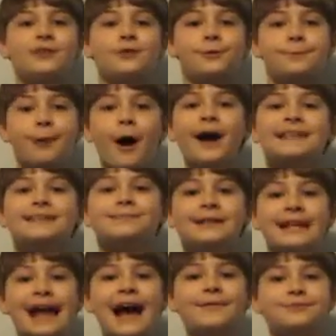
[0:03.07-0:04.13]
You Could
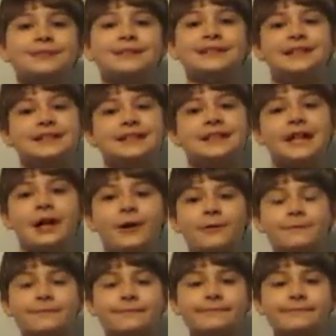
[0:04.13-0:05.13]
Possibly Ever Need to Know.